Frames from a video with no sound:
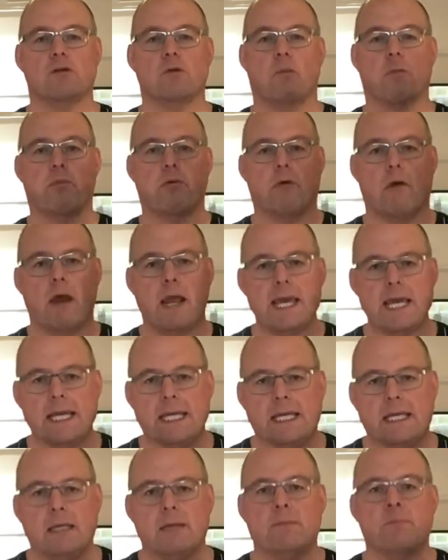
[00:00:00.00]
your
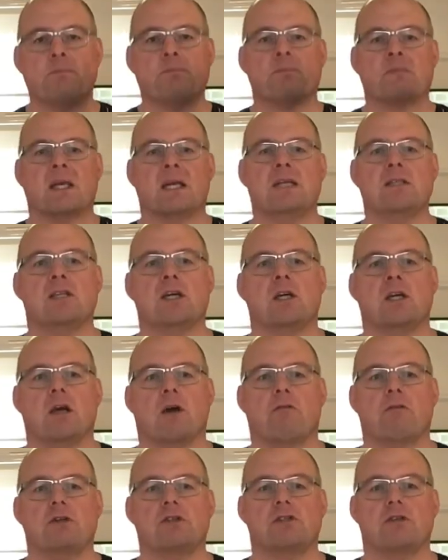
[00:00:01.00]
brain is
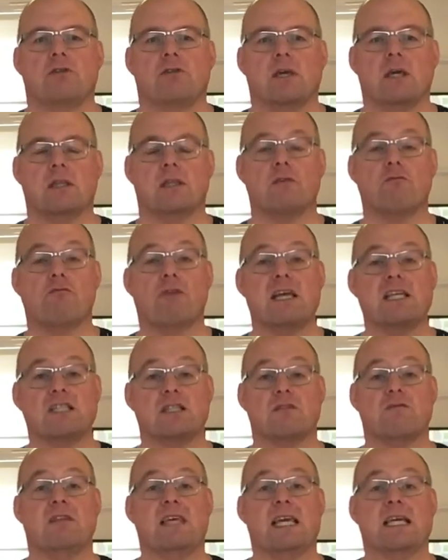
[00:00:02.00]
encouraged to think the
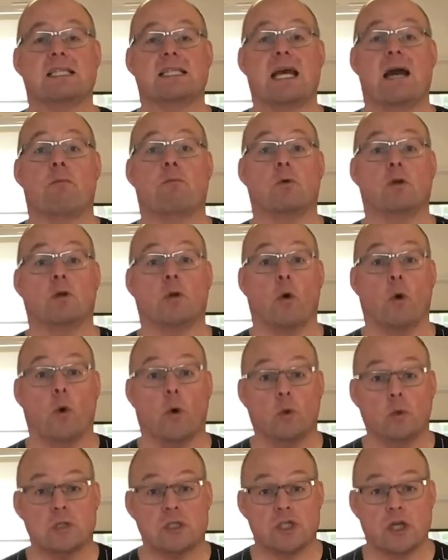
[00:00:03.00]
rest of the exam will
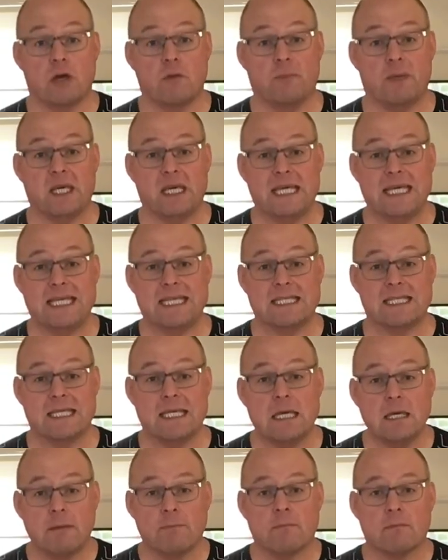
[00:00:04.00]
also be
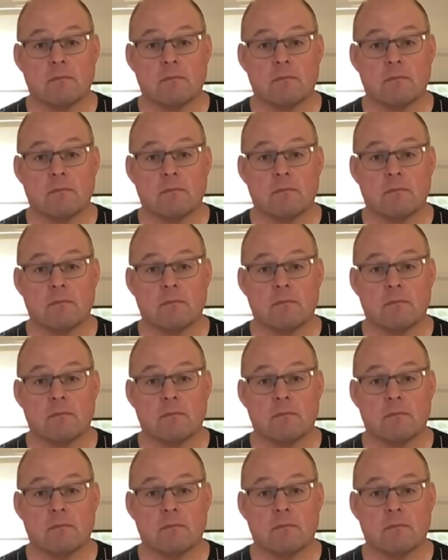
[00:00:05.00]
easy.